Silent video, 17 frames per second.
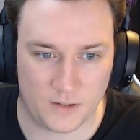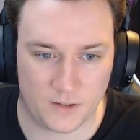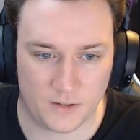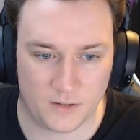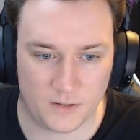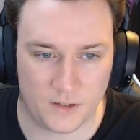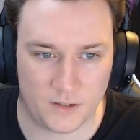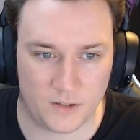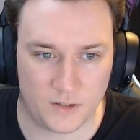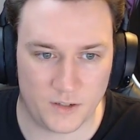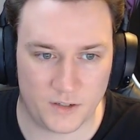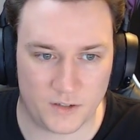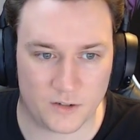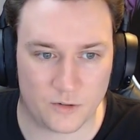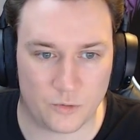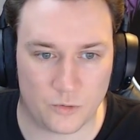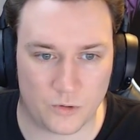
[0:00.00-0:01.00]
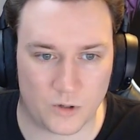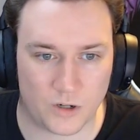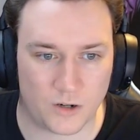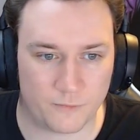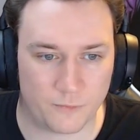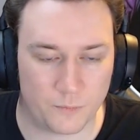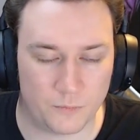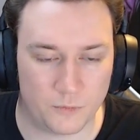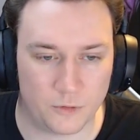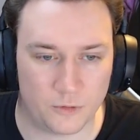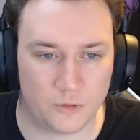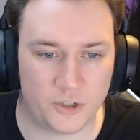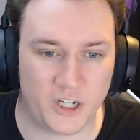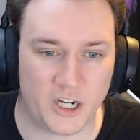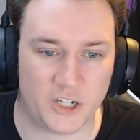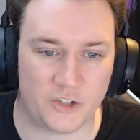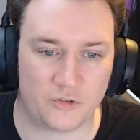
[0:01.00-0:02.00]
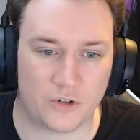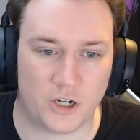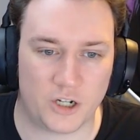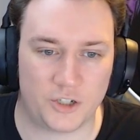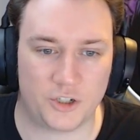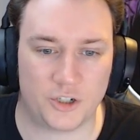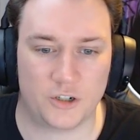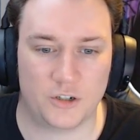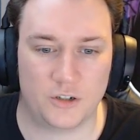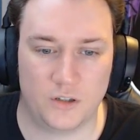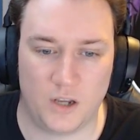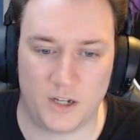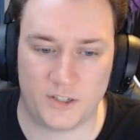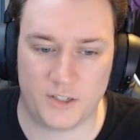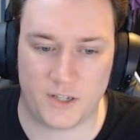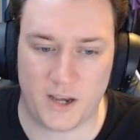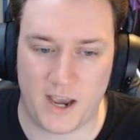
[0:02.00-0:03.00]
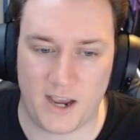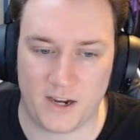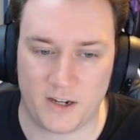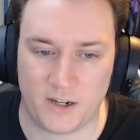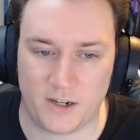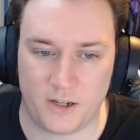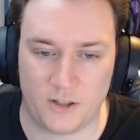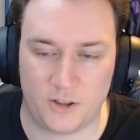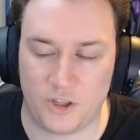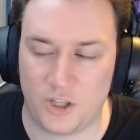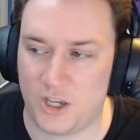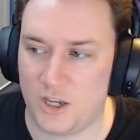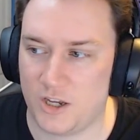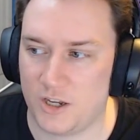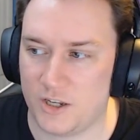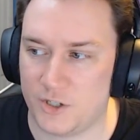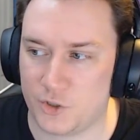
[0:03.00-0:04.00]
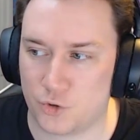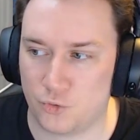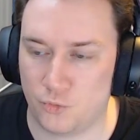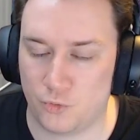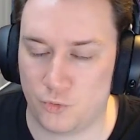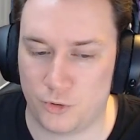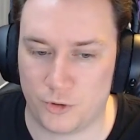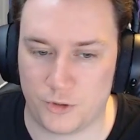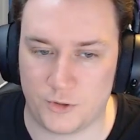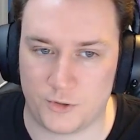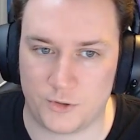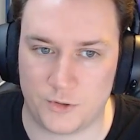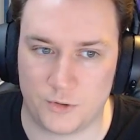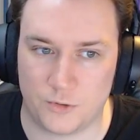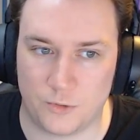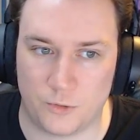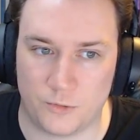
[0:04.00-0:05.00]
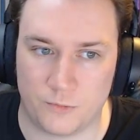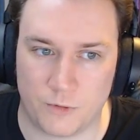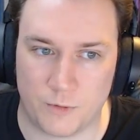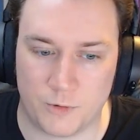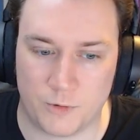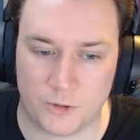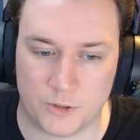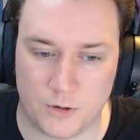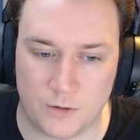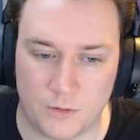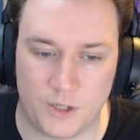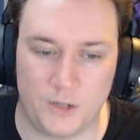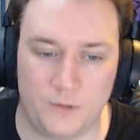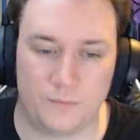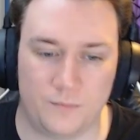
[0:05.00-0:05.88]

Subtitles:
This is an order from Lord Yasratcha. Attack the intruders. All the robots going in.